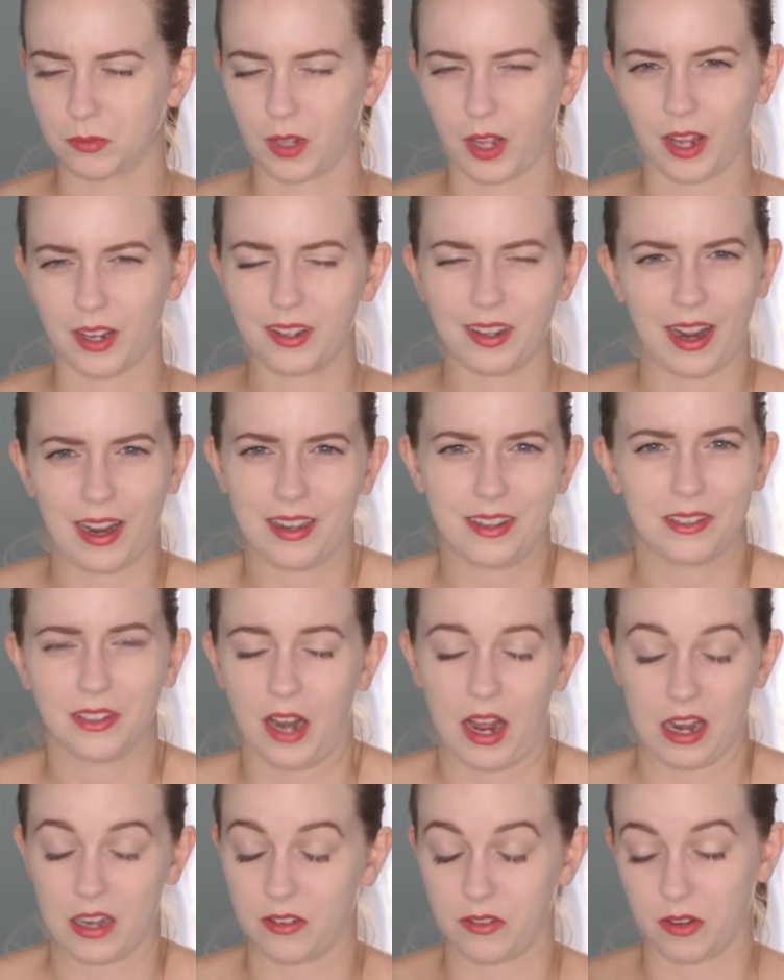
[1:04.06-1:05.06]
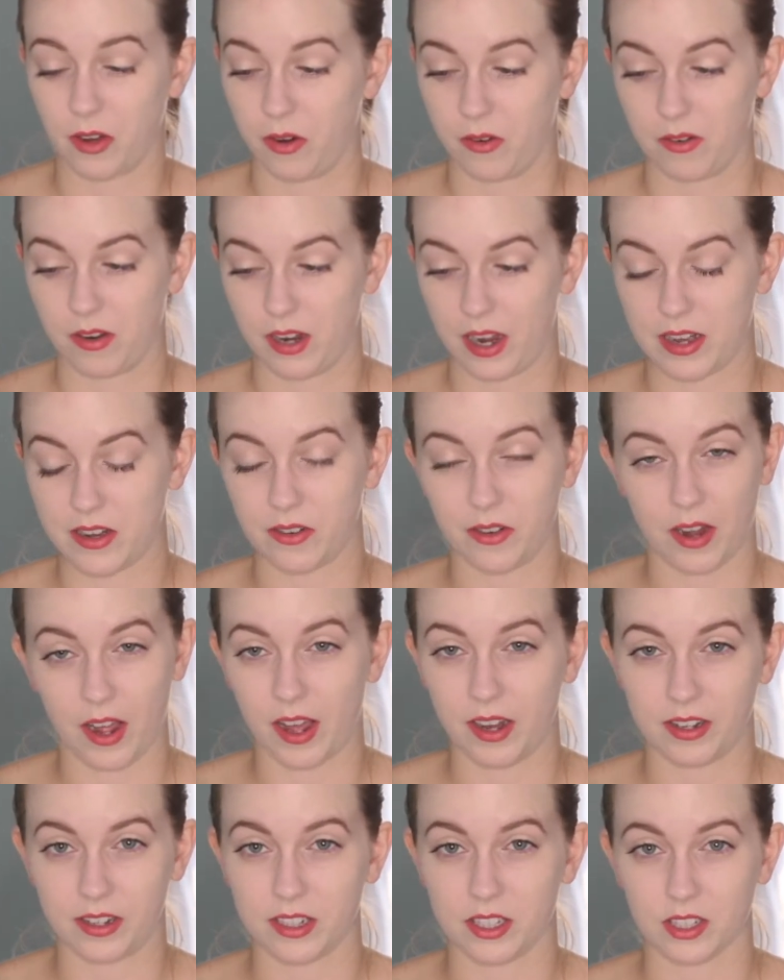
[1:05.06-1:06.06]
I don't know. I don't know
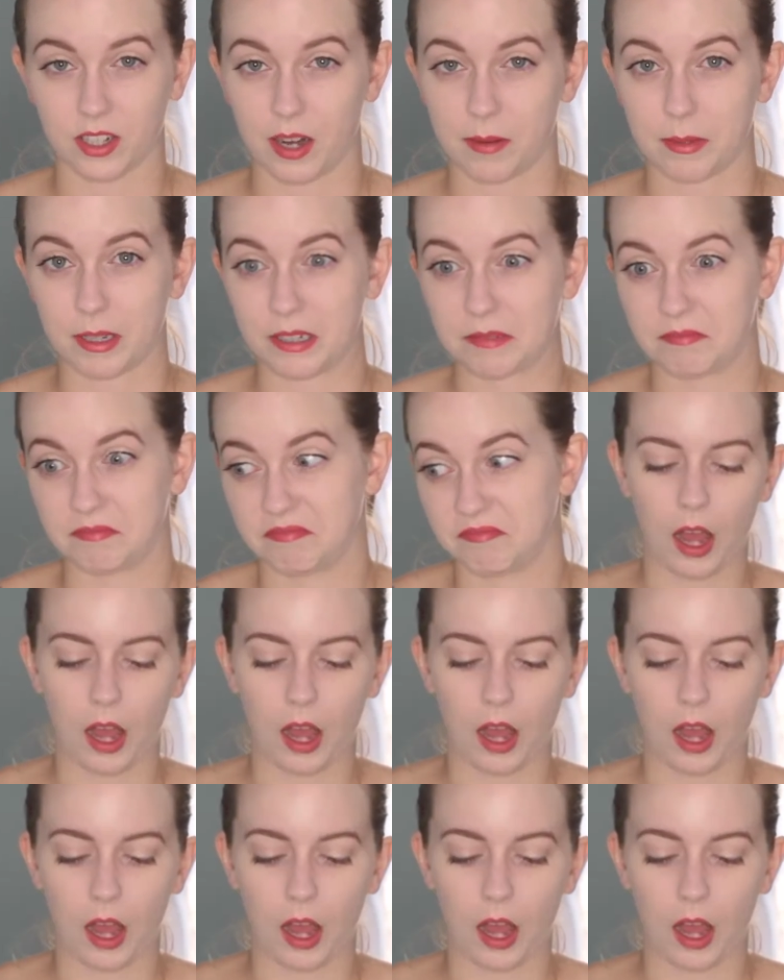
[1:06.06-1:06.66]
how to describe it.